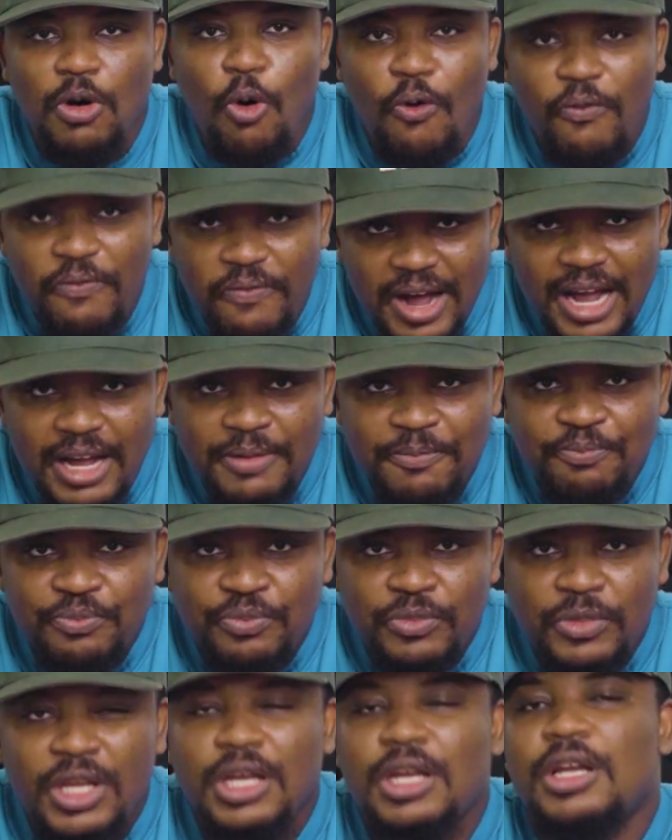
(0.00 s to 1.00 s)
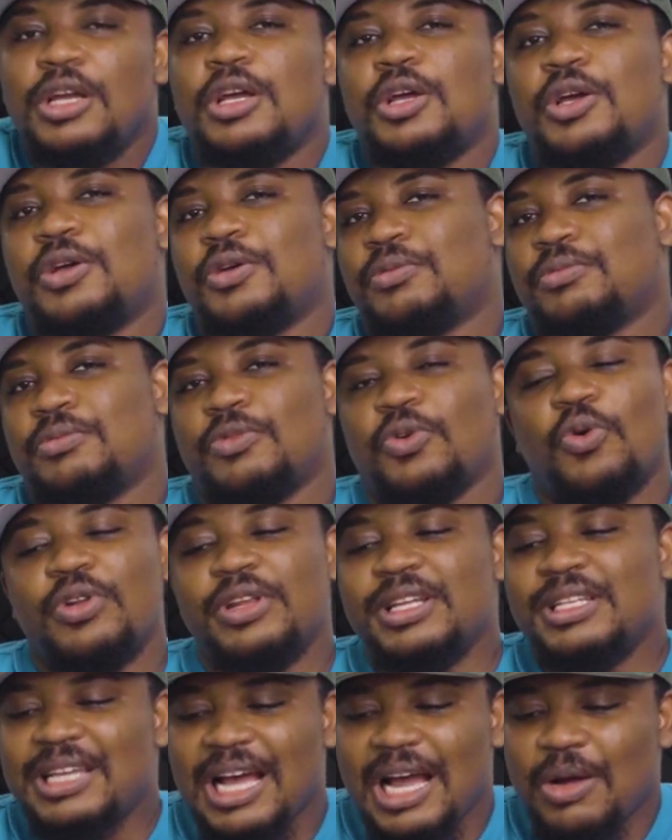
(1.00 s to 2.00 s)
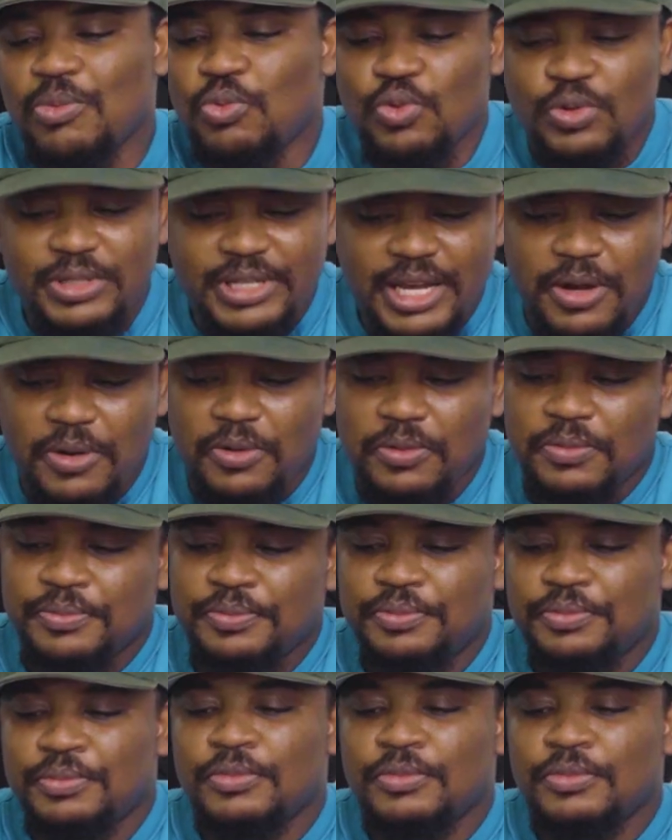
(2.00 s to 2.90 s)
offer, only time will tell.